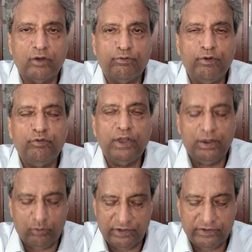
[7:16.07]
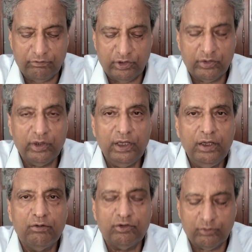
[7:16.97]
at
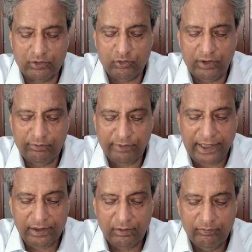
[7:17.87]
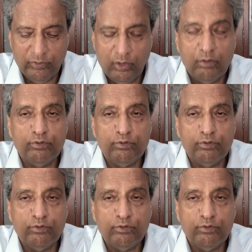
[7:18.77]
15173. It was virtually flat.